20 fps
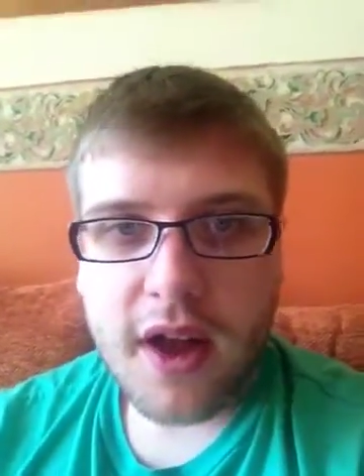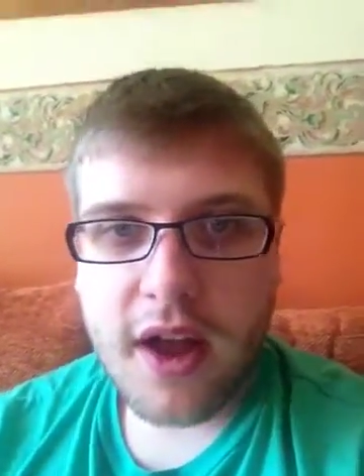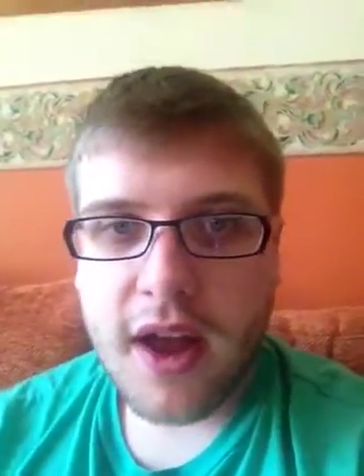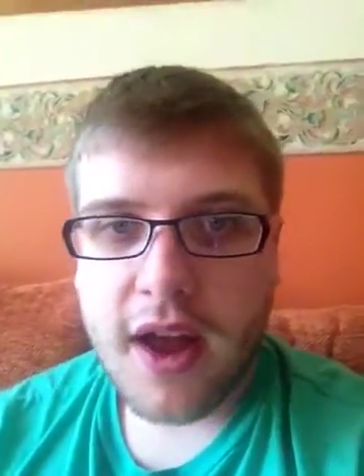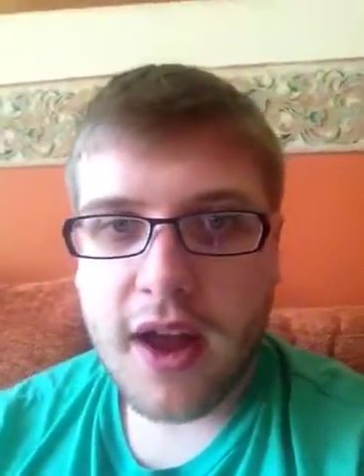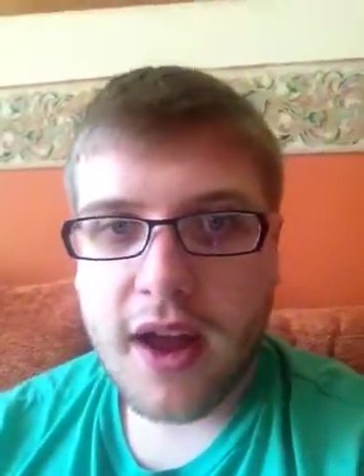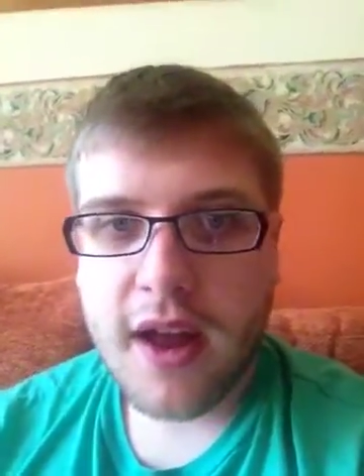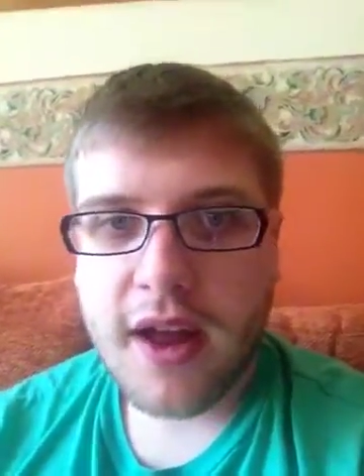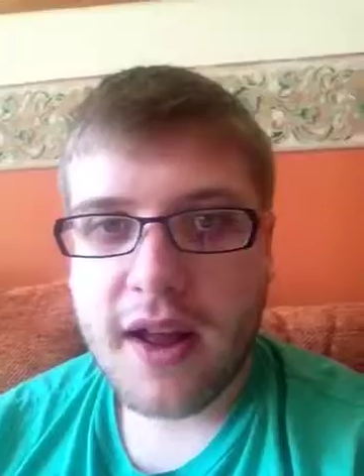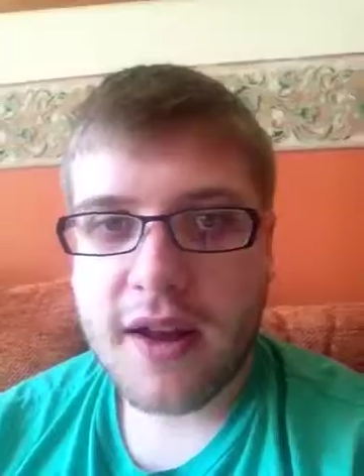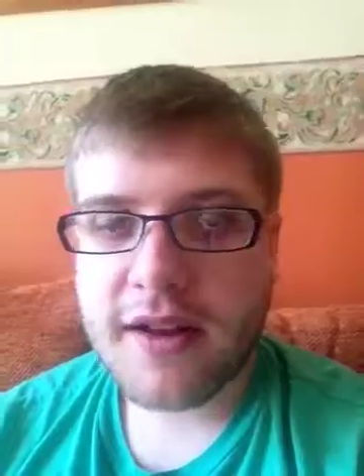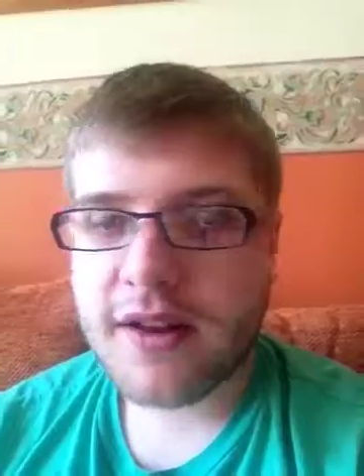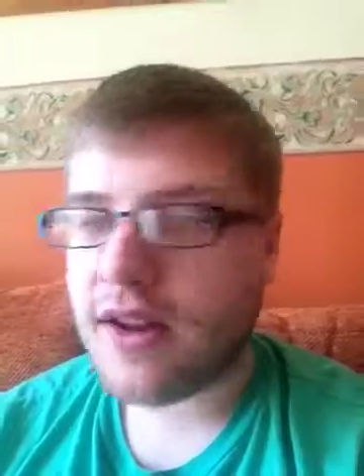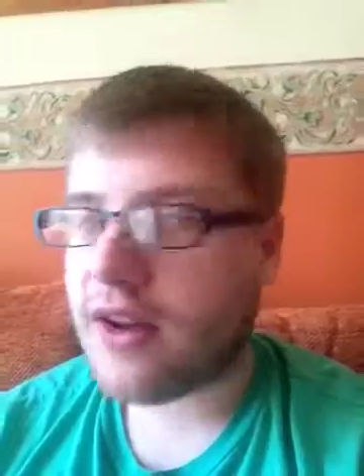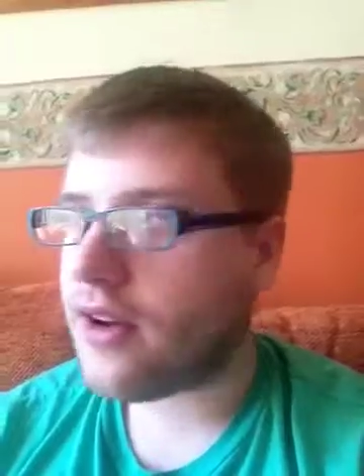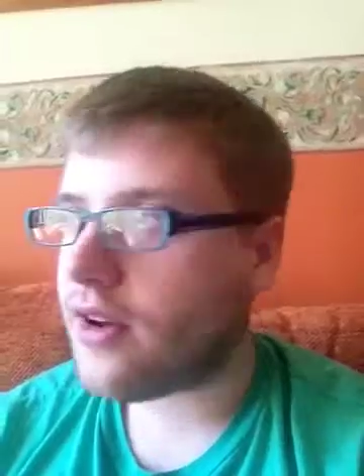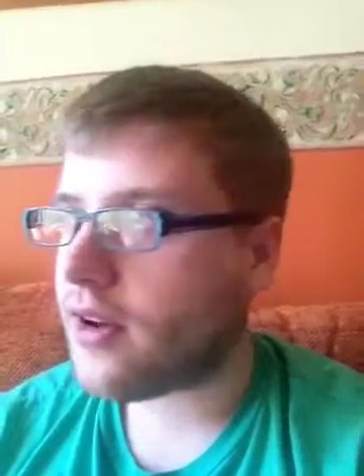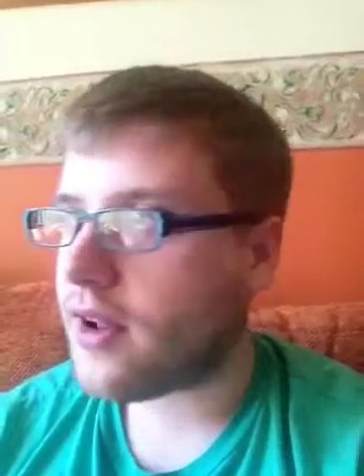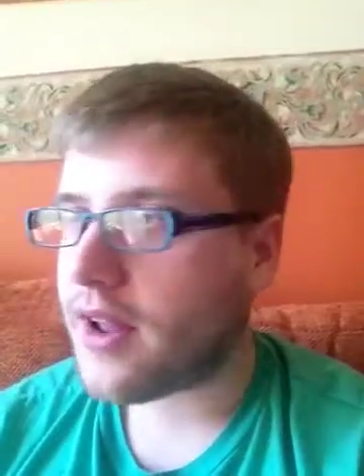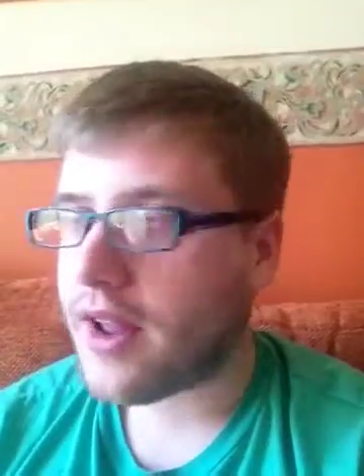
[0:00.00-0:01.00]
And
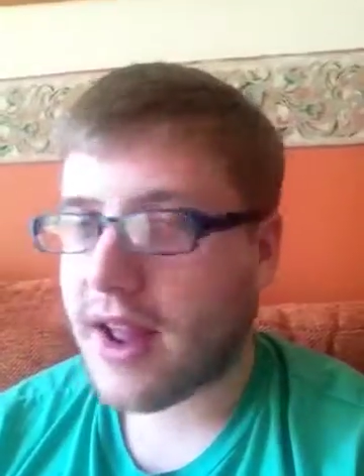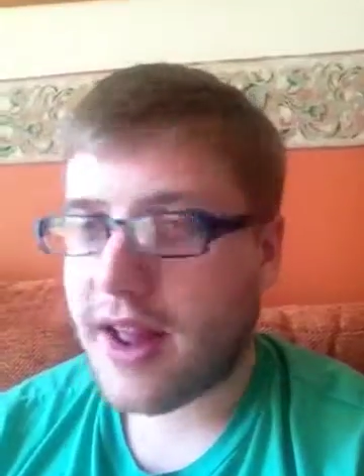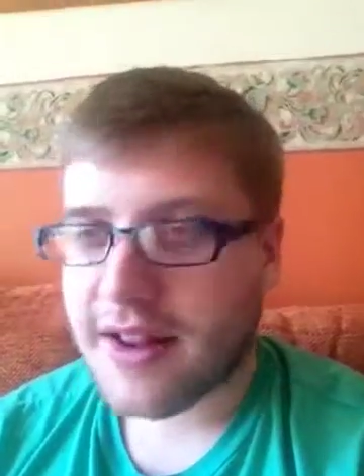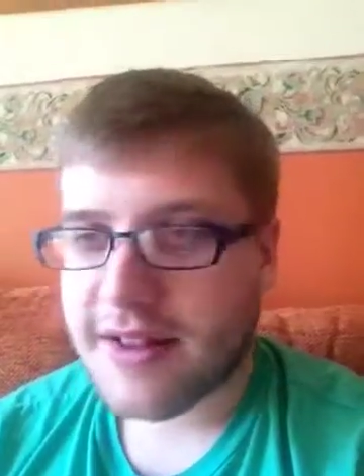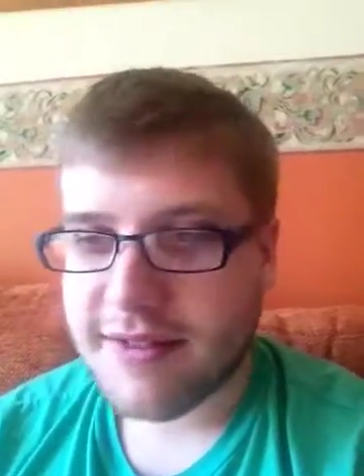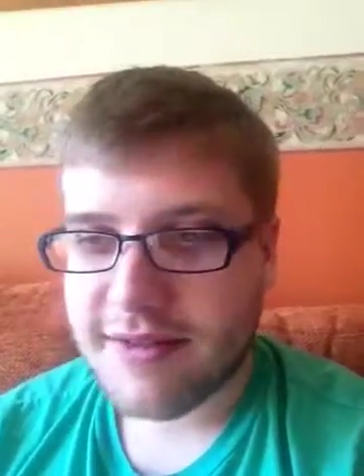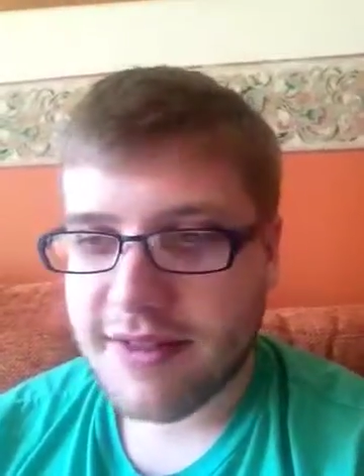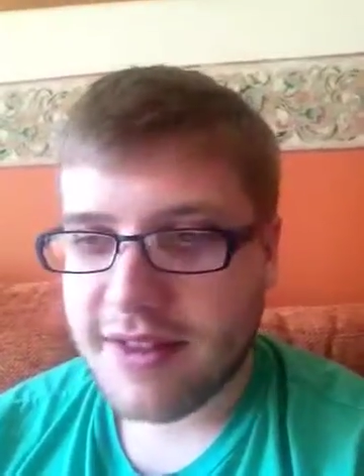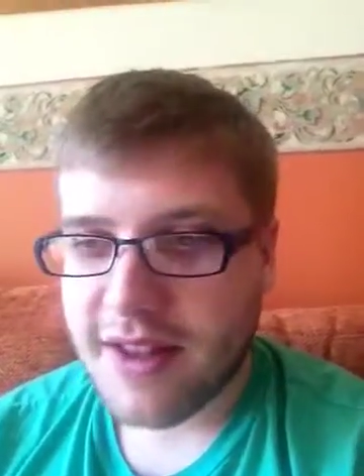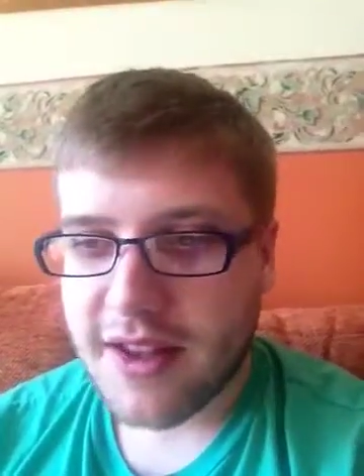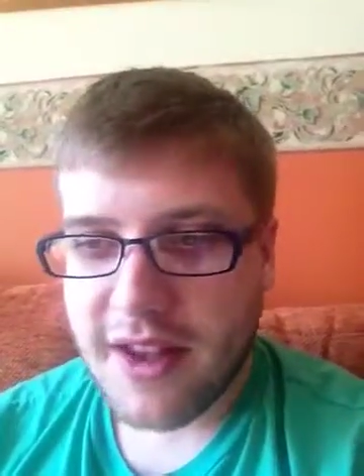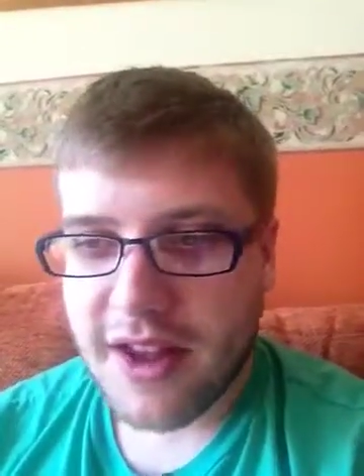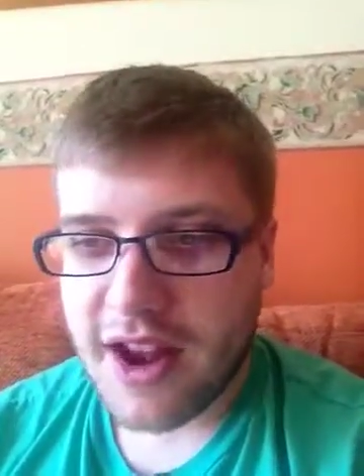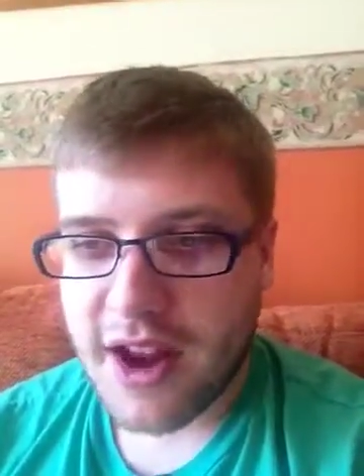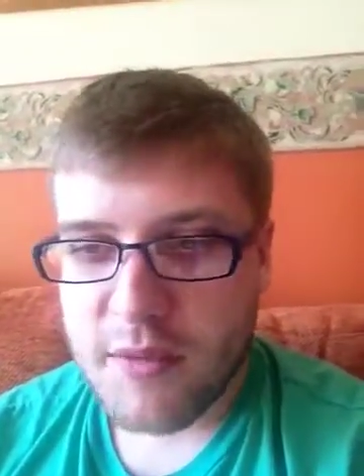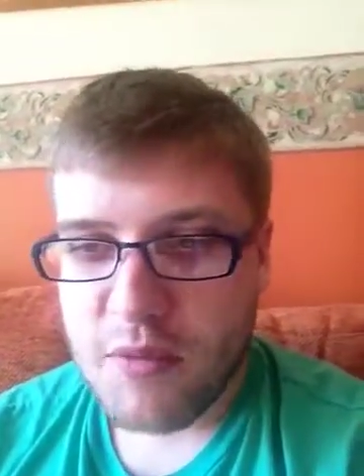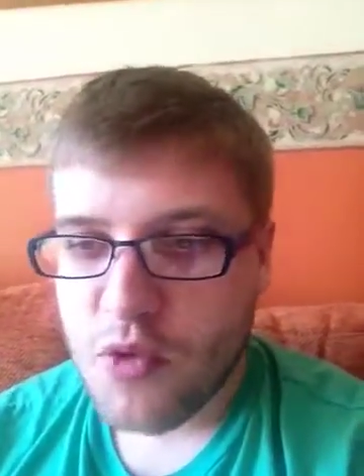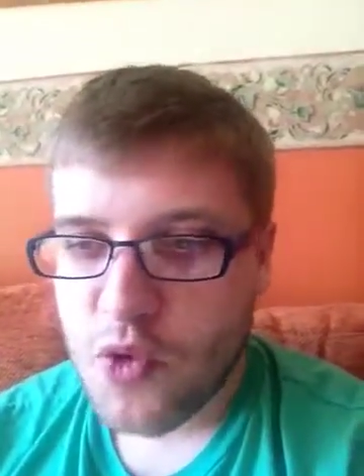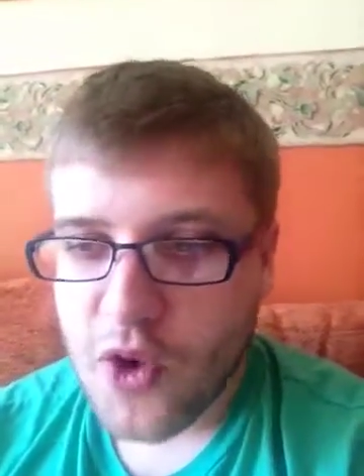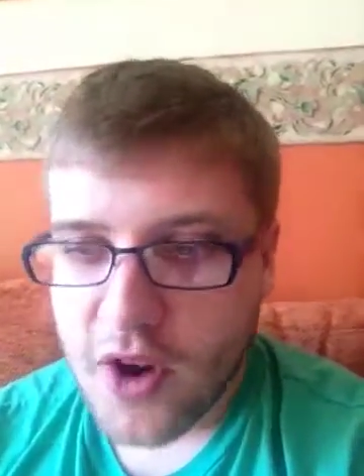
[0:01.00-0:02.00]

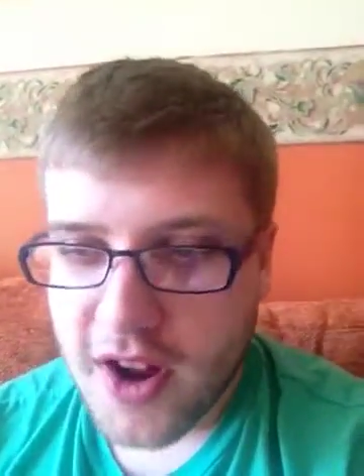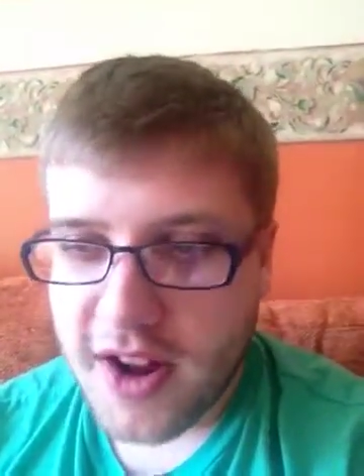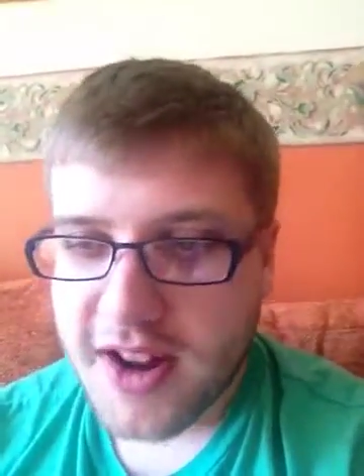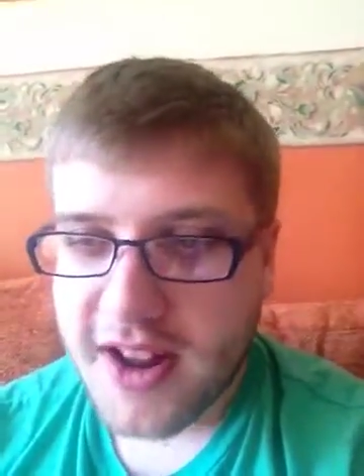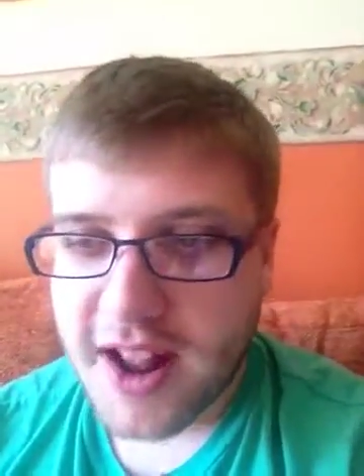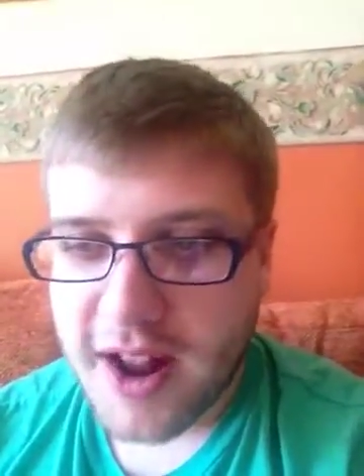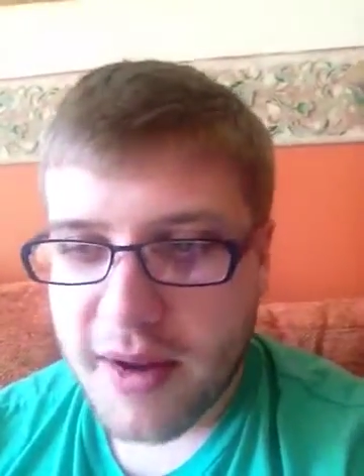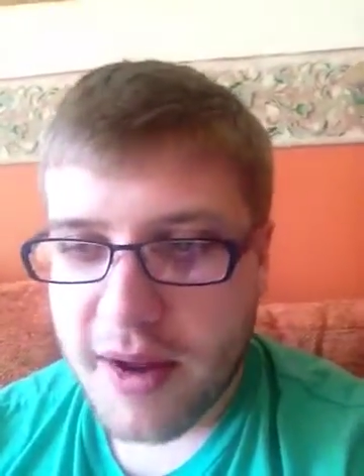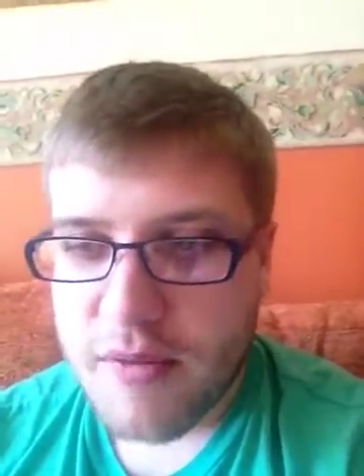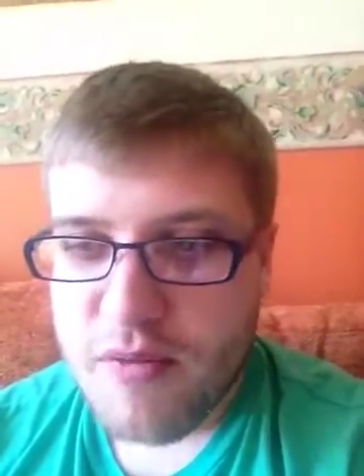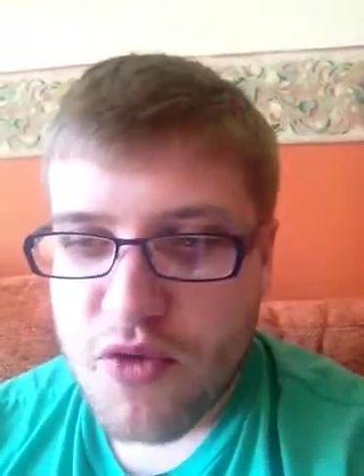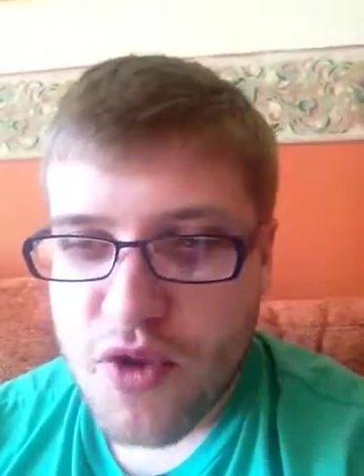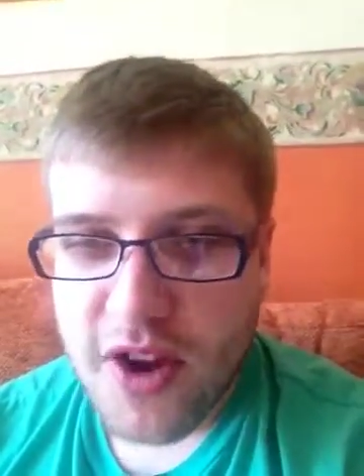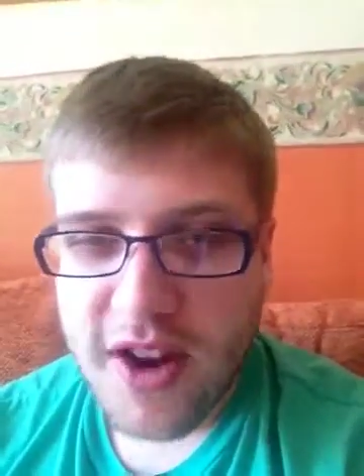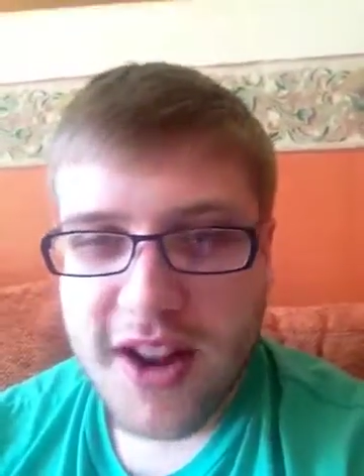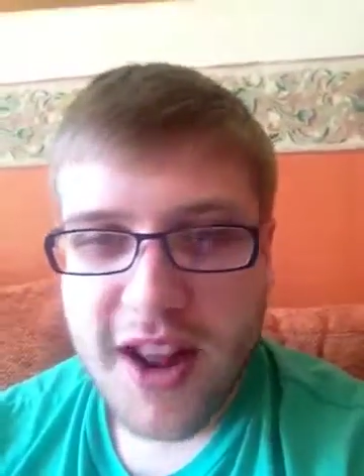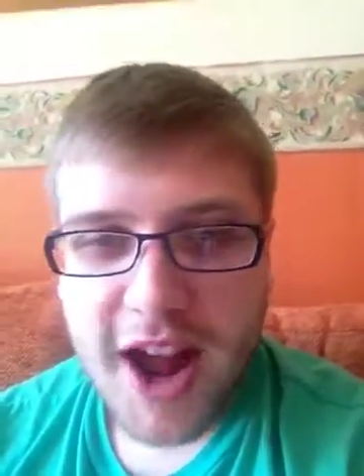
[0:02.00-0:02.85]
I'm really